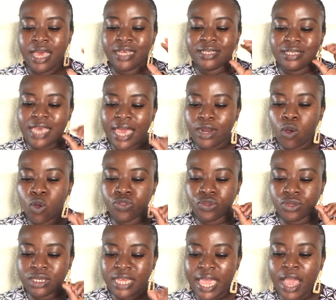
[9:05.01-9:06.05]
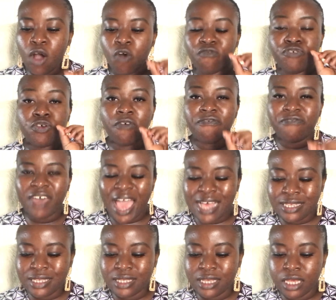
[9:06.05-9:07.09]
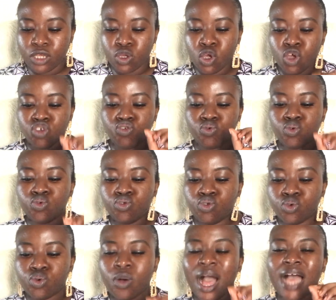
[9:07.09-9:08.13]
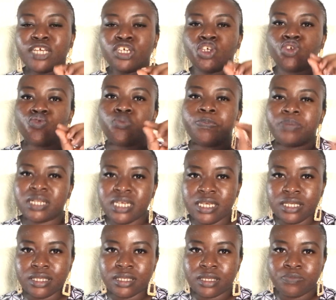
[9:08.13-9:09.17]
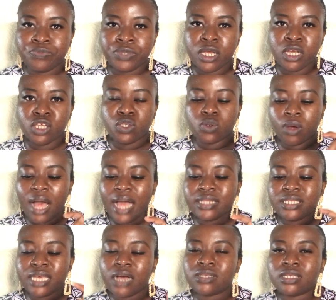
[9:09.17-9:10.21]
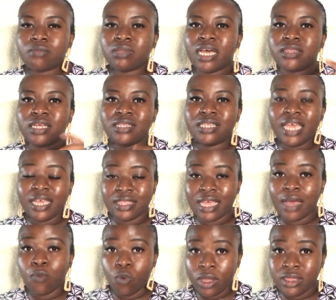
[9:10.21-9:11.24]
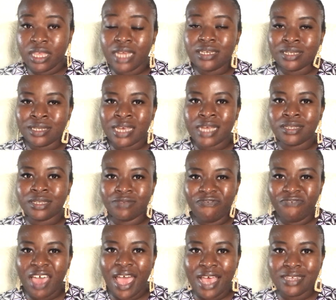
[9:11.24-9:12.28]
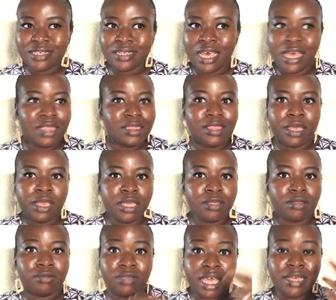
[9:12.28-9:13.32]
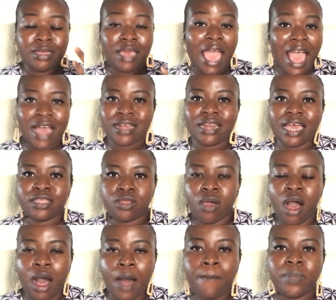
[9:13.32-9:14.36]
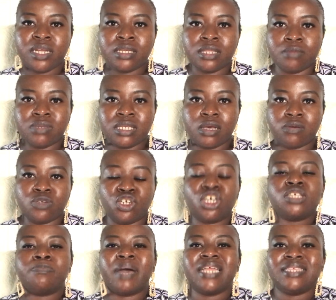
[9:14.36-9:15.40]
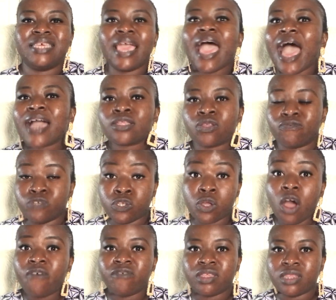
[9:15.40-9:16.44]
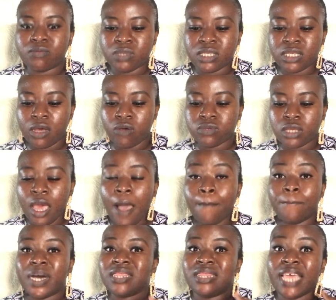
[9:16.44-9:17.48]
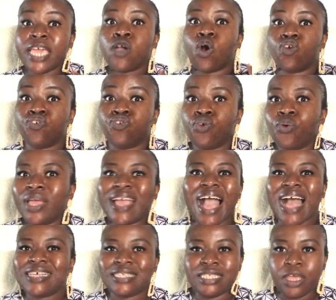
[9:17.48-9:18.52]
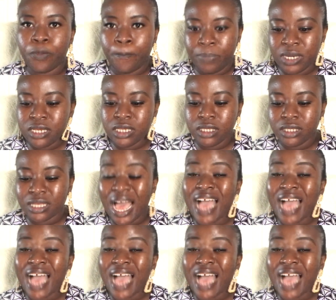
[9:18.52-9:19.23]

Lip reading: yet on the day of your fasting, you do as you please. So God tells them that the day that when they decide to fast, they act like they're humbling themselves just by the act of starving themselves, but they are doing as they please.